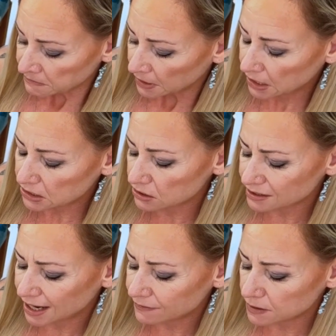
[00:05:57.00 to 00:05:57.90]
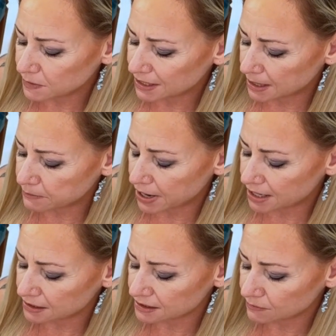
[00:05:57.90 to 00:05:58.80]
And it doesn't have to be like
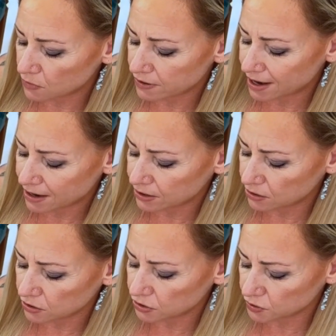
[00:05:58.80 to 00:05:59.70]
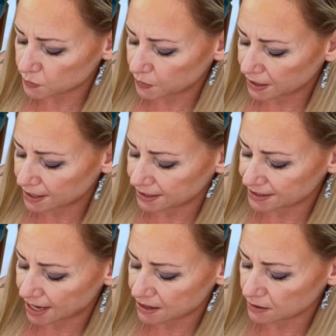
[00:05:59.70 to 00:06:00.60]
bailing someone out. It could just be like
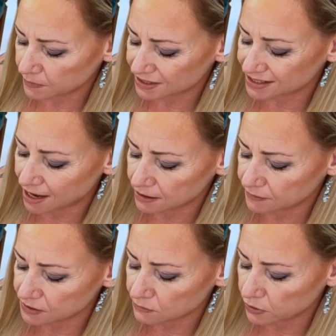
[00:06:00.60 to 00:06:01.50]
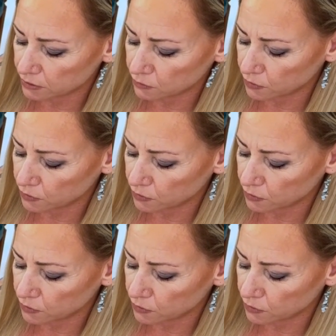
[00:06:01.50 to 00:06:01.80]
taking up the slack of someone at